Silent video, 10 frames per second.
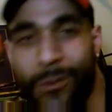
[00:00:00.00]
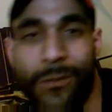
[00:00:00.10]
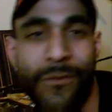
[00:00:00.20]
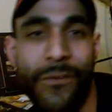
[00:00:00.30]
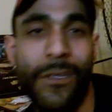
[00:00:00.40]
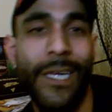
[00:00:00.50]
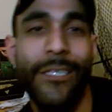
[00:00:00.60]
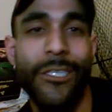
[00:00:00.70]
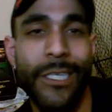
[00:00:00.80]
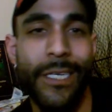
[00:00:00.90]
works with your
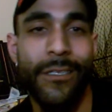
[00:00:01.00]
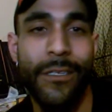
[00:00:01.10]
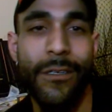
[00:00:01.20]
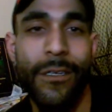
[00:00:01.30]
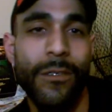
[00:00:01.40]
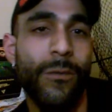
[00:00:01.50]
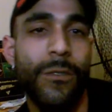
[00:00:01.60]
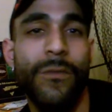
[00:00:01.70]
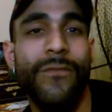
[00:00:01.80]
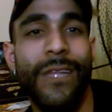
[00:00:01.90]
lighter jigs. You know, it also
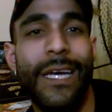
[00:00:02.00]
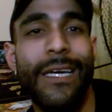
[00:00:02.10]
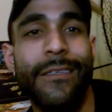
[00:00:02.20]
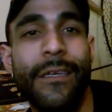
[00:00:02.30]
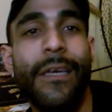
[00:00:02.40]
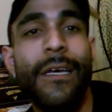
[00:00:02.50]
works with flies.